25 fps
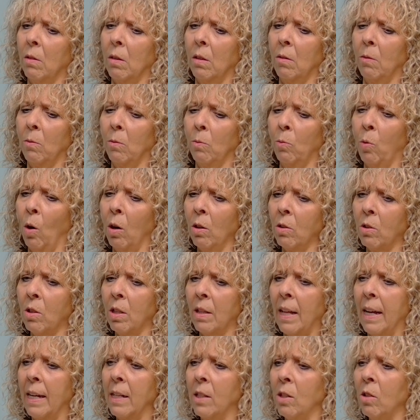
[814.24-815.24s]
what
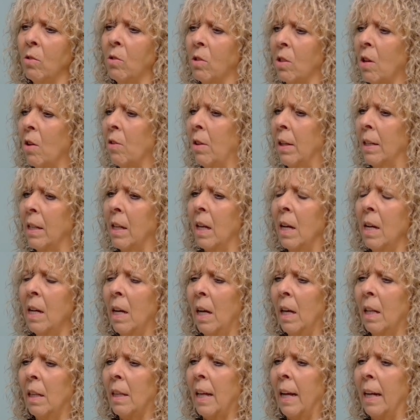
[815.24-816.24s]
do they do? So
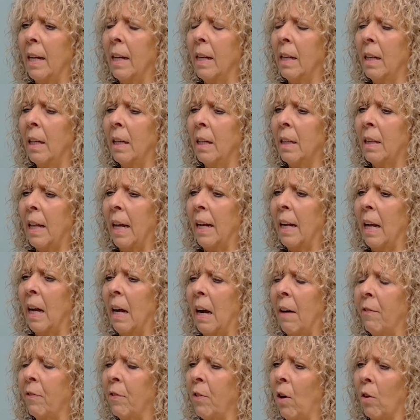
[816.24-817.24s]
they
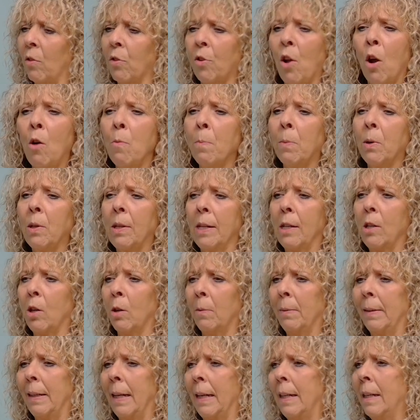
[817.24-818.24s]
have got no money
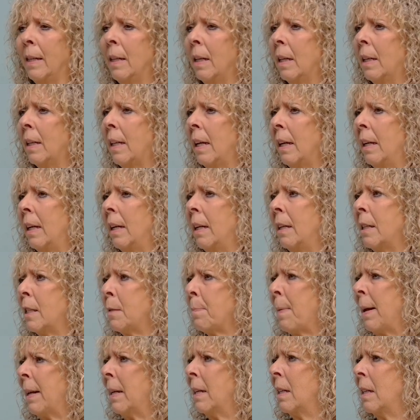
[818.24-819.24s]
coming in. They
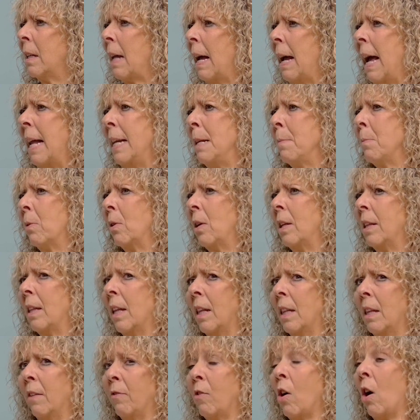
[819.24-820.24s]
spend any money
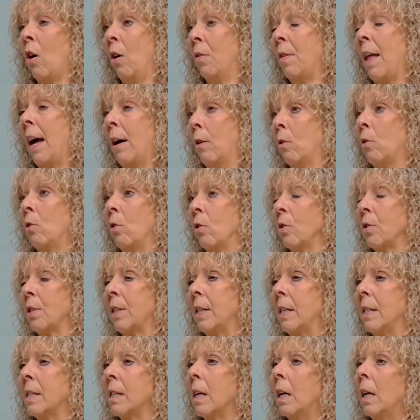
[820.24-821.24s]
that they've got on their
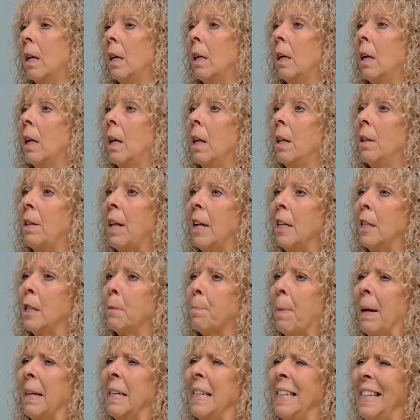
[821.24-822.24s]
horses. They
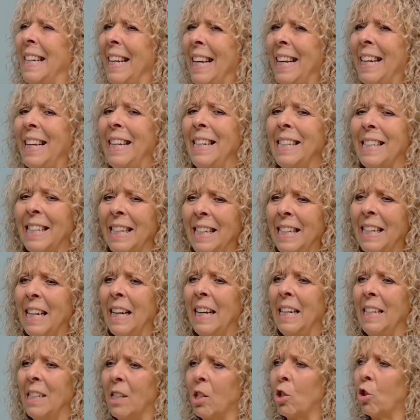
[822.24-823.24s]
spend years and
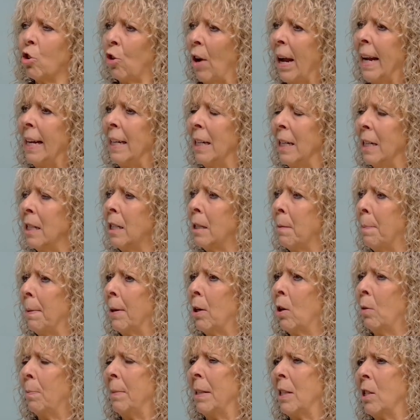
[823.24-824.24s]
years training to
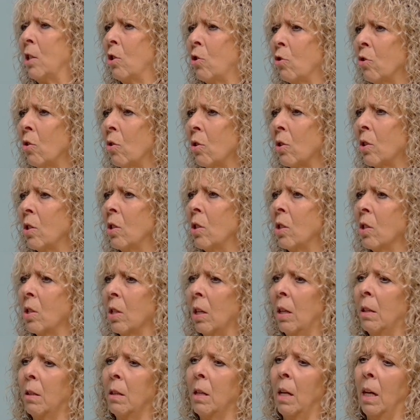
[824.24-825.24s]
become instructors
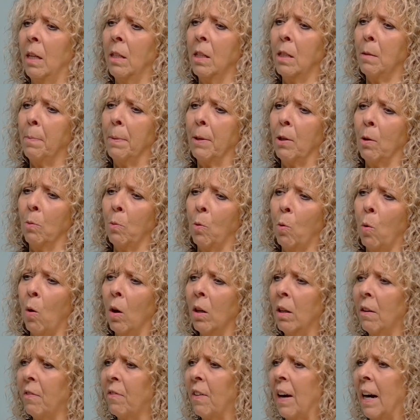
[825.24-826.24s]
and to become
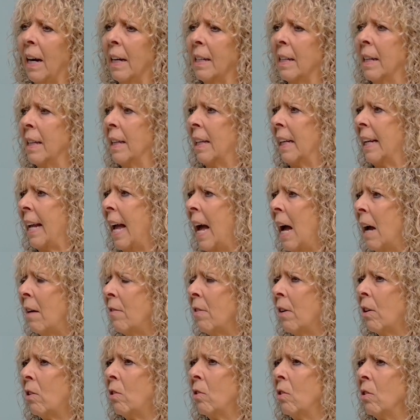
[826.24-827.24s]
qualified in the
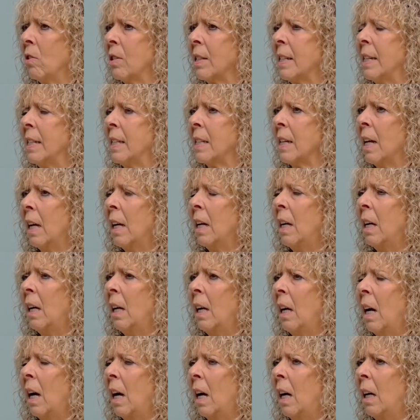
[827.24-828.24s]
care of horses.
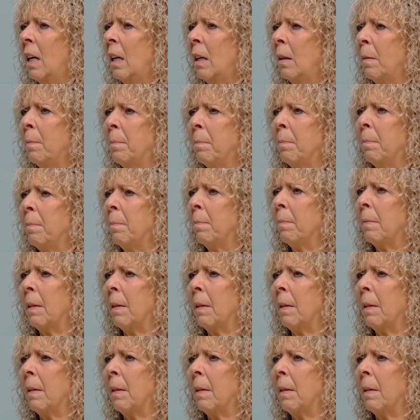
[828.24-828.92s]
I